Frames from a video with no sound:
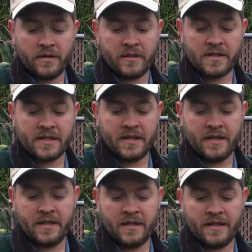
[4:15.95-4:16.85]
The
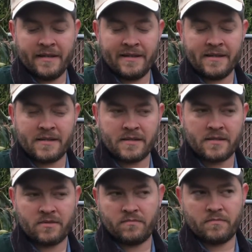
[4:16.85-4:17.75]
skin is
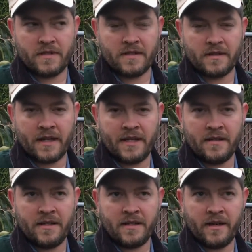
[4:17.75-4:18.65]

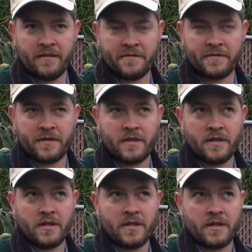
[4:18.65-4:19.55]
slightly tough,
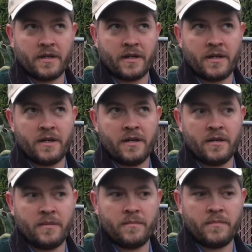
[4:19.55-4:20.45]

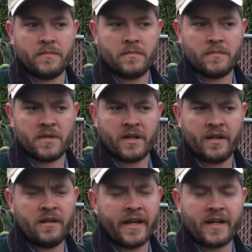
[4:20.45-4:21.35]

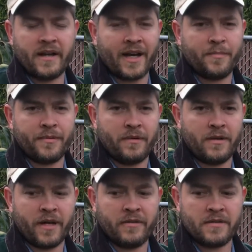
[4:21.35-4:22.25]
kind of like an apple,
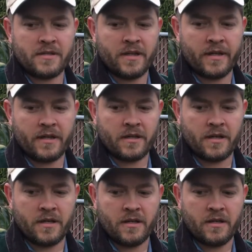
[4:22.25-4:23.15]
I would say, like
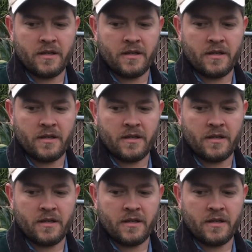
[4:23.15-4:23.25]
a